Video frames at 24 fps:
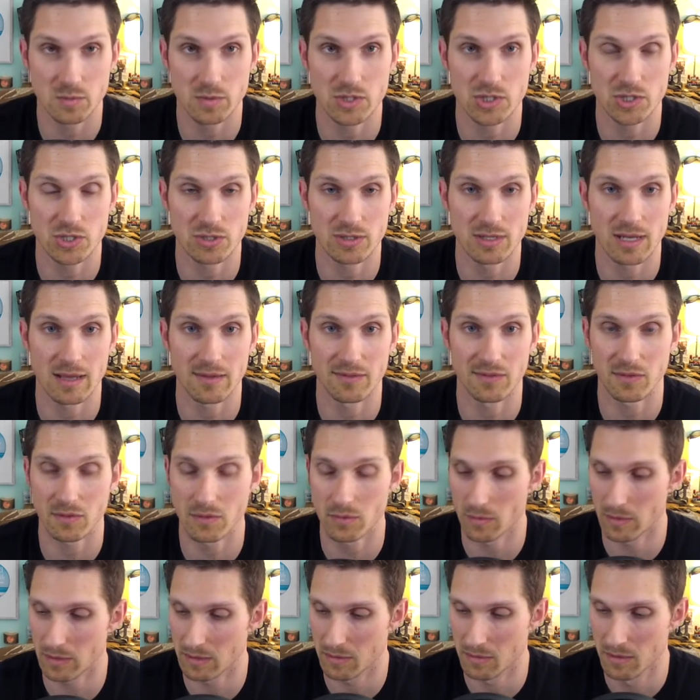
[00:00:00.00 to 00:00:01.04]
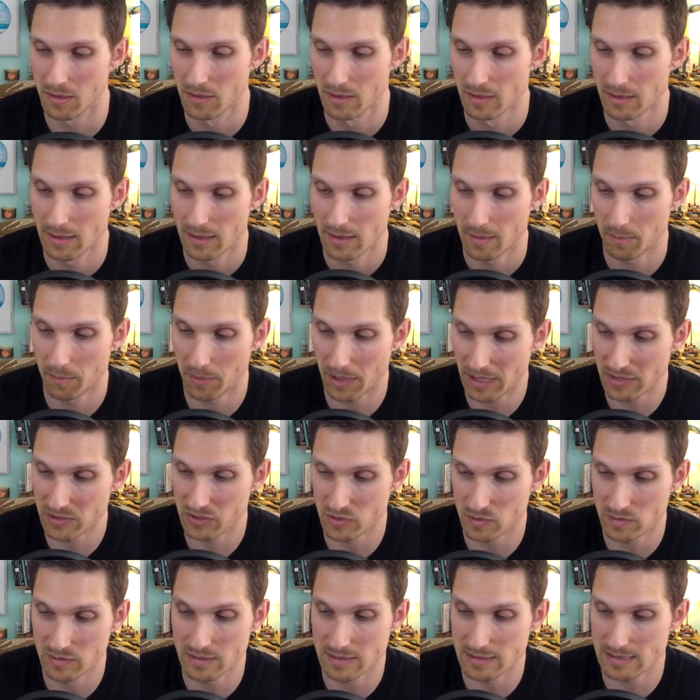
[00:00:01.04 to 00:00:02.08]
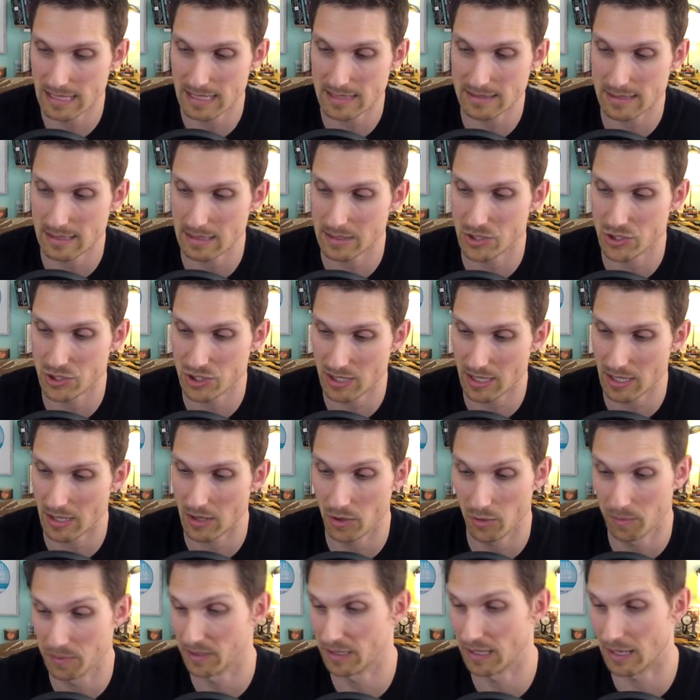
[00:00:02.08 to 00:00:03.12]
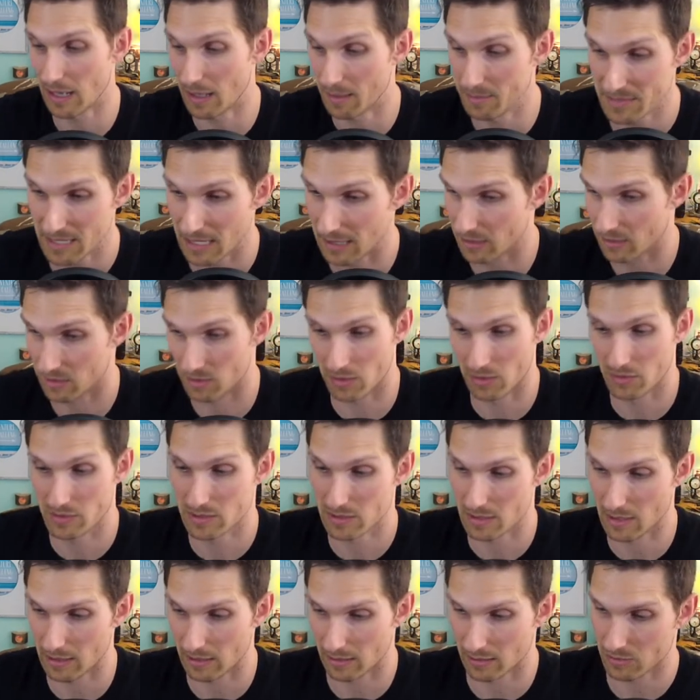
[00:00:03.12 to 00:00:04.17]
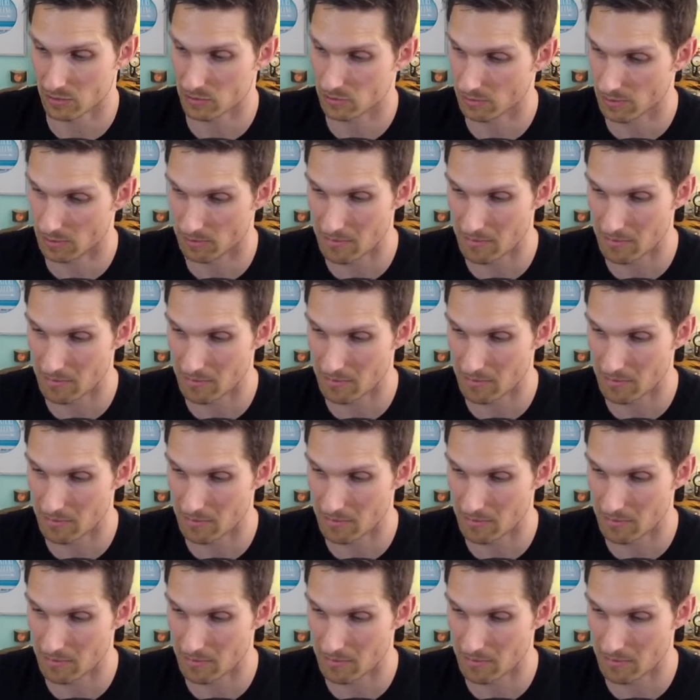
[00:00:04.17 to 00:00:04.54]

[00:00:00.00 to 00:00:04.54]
we should not do. And by doing this SHG, I hope you got. I'm taking notes like a